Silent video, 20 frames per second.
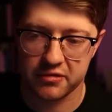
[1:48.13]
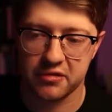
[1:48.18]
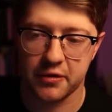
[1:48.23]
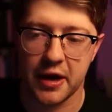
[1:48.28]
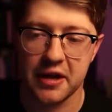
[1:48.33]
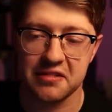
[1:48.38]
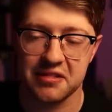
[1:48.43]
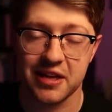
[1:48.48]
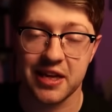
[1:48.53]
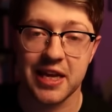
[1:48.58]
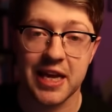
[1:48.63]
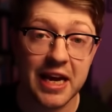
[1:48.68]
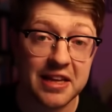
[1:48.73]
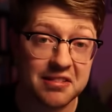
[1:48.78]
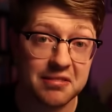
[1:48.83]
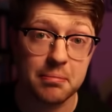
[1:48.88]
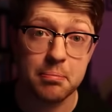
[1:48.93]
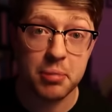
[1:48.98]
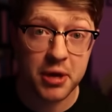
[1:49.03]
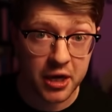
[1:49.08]
So as it
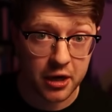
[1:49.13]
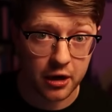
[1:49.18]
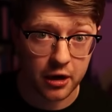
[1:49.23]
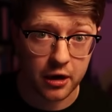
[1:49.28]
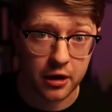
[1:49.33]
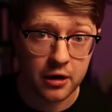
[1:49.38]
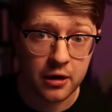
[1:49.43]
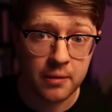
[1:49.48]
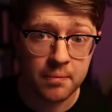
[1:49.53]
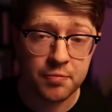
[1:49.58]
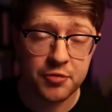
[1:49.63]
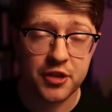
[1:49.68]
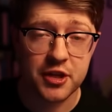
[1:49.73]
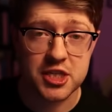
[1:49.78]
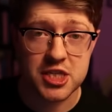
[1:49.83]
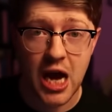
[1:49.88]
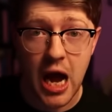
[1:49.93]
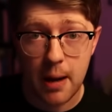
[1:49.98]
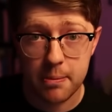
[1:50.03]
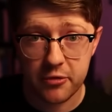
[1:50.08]
gets bigger, the
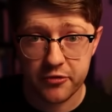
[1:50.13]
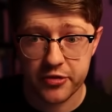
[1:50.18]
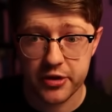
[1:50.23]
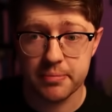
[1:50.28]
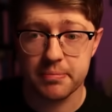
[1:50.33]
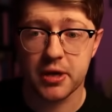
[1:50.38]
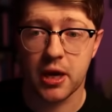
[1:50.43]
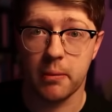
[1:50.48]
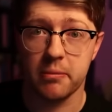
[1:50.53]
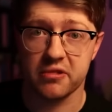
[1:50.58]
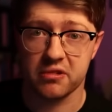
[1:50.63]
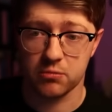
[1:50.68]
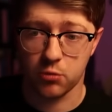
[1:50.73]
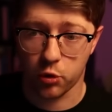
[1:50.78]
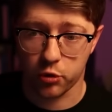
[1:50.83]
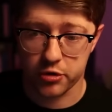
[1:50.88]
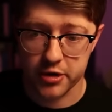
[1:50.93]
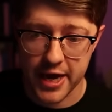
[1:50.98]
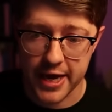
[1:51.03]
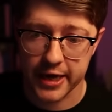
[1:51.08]
top of it becomes
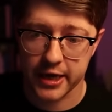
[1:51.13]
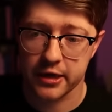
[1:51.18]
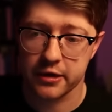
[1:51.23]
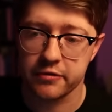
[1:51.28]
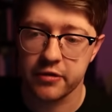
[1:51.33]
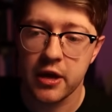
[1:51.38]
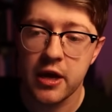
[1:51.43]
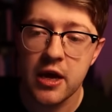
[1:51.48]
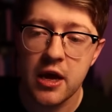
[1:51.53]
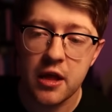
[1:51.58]
more negative.